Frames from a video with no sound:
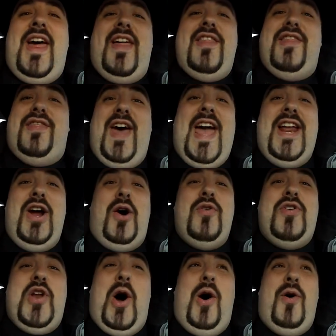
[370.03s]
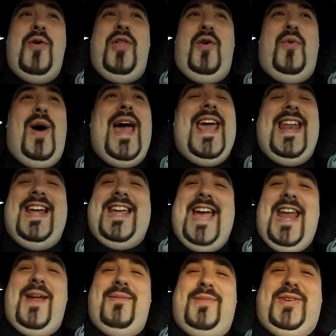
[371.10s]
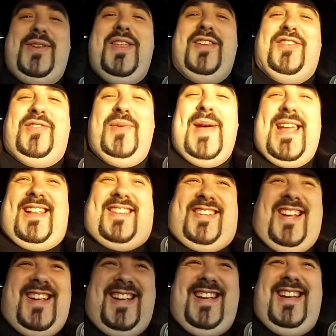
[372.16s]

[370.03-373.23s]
They don't know the way to get him to the suite.